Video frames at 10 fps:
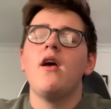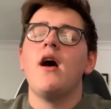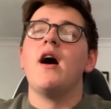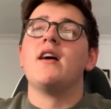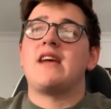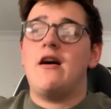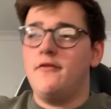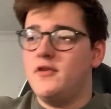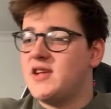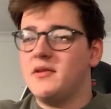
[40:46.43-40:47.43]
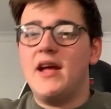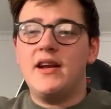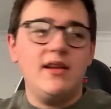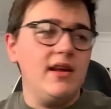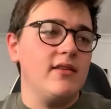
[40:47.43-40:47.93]
So how have you set up the
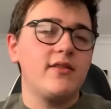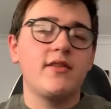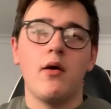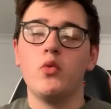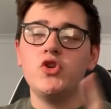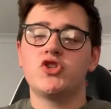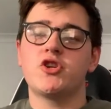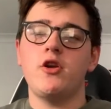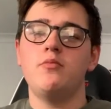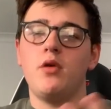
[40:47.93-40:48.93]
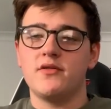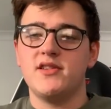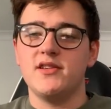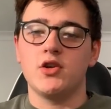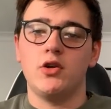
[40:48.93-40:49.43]
LEDs? So I would show you, but obviously
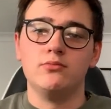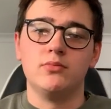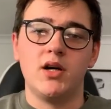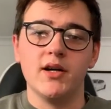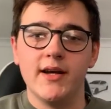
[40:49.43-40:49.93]
it's on my